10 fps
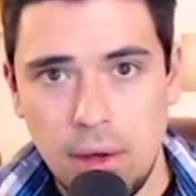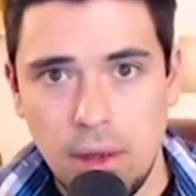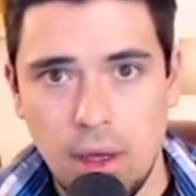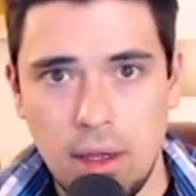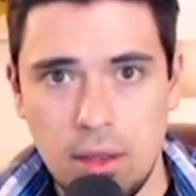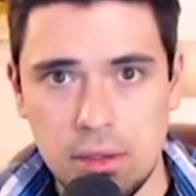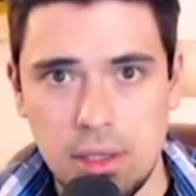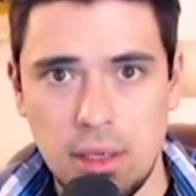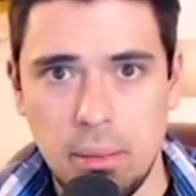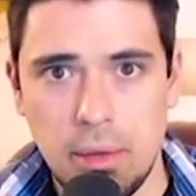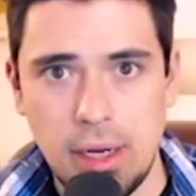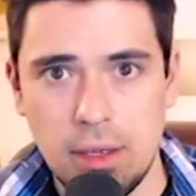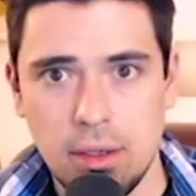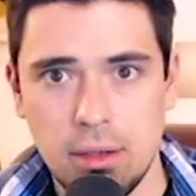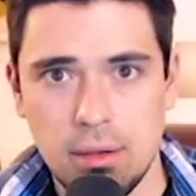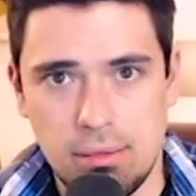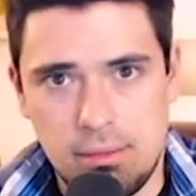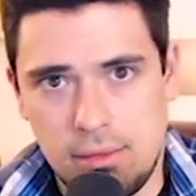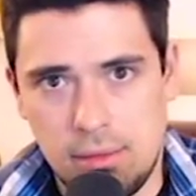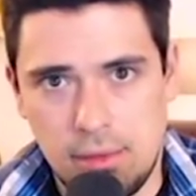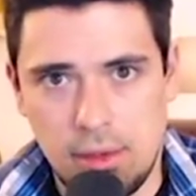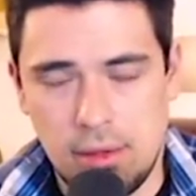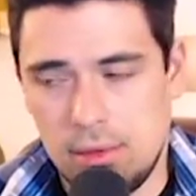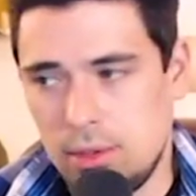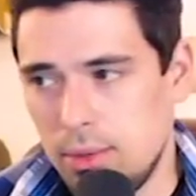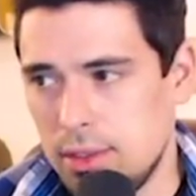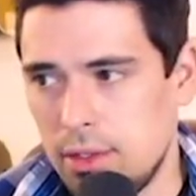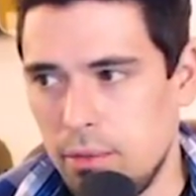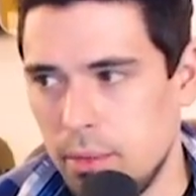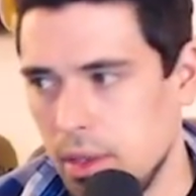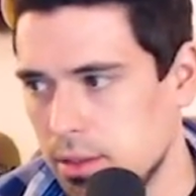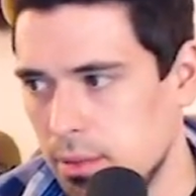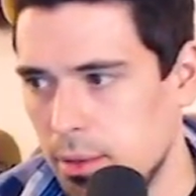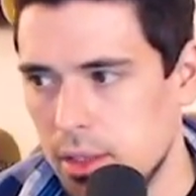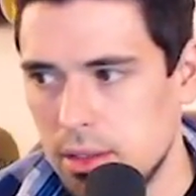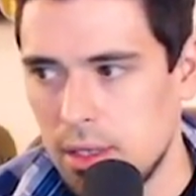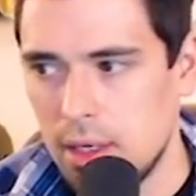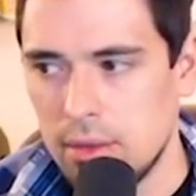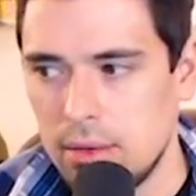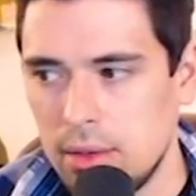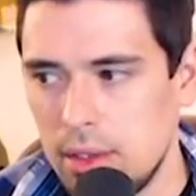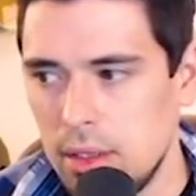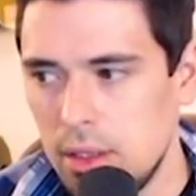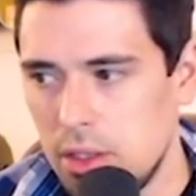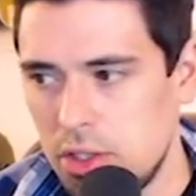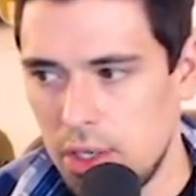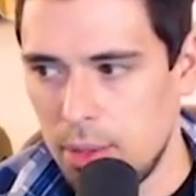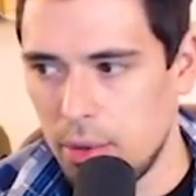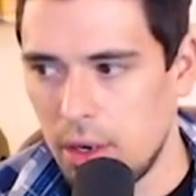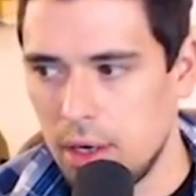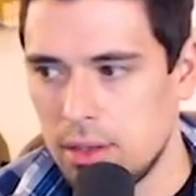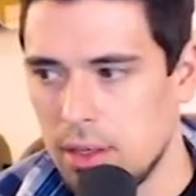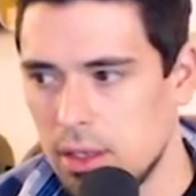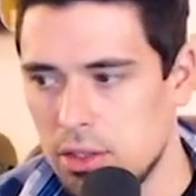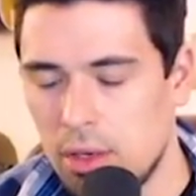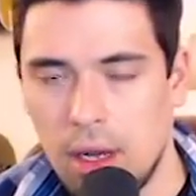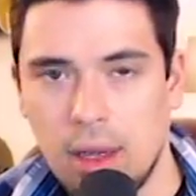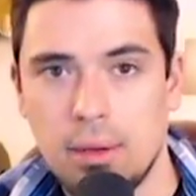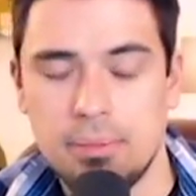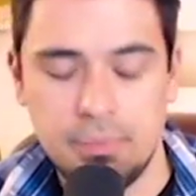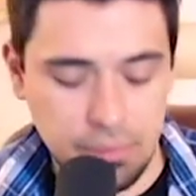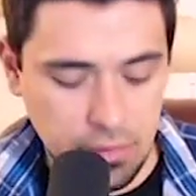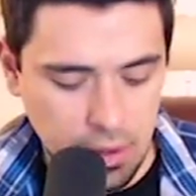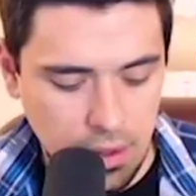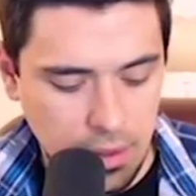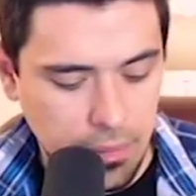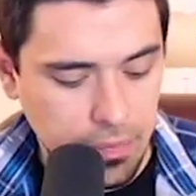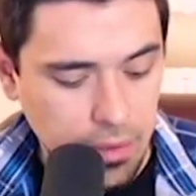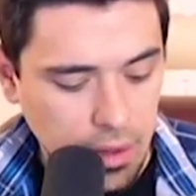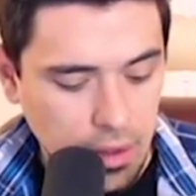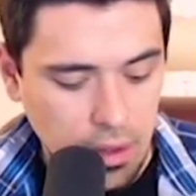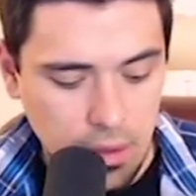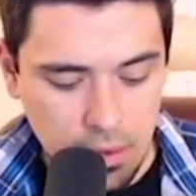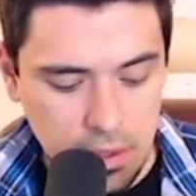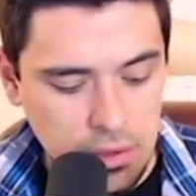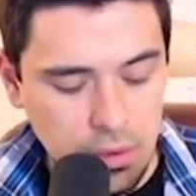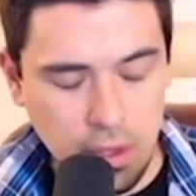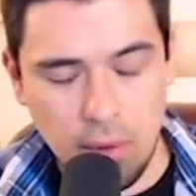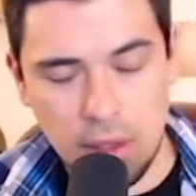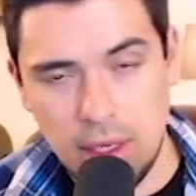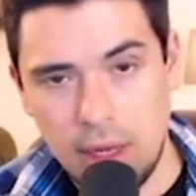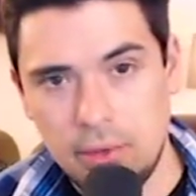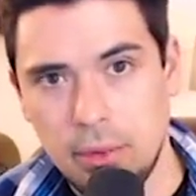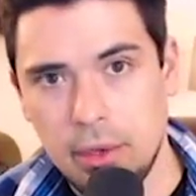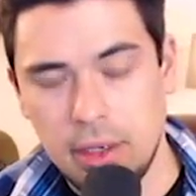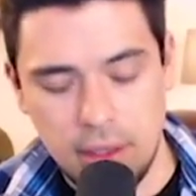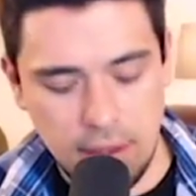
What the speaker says: I can either send them back or it's 27 bucks. Maybe I just got a shitty product and I can try again. Um, but these really worked out for me.